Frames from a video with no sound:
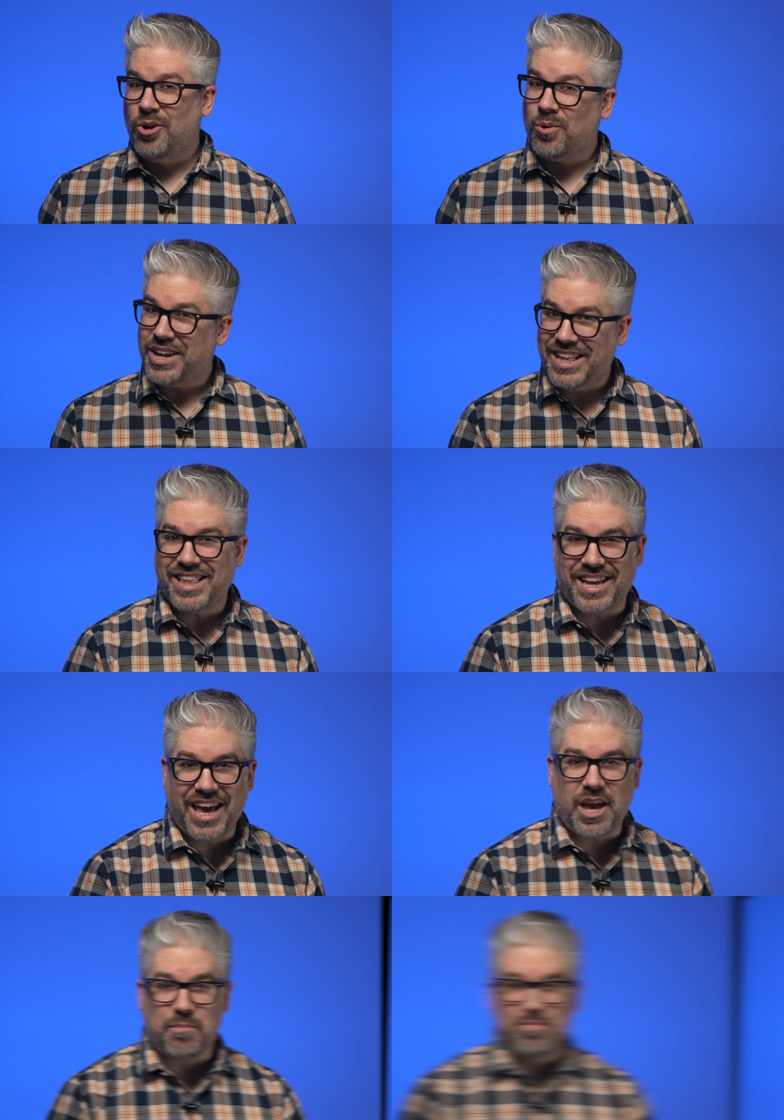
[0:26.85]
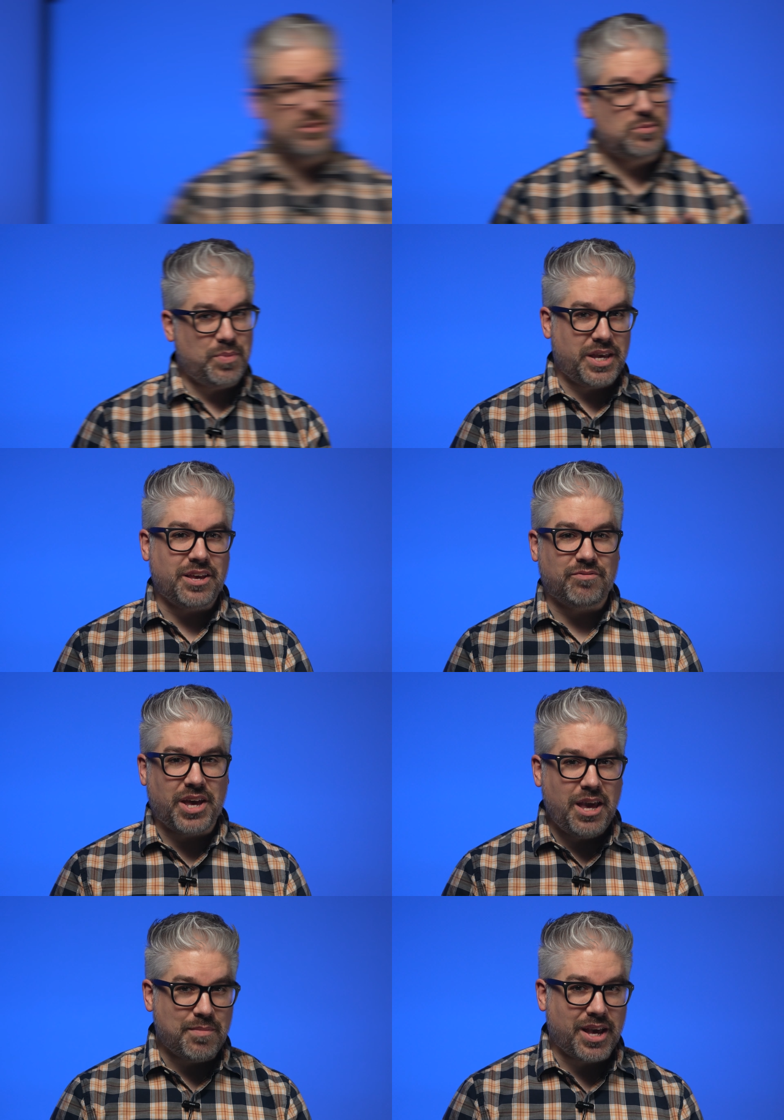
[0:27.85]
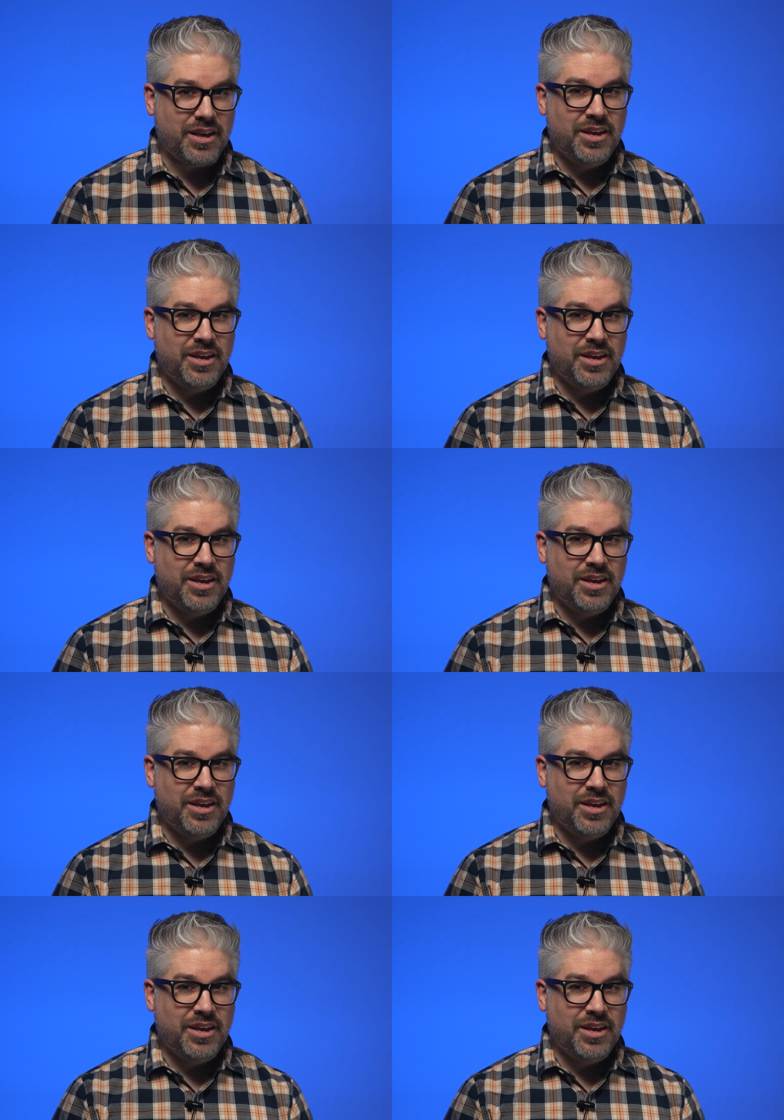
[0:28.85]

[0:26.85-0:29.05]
or in the game. Speaking of gaming,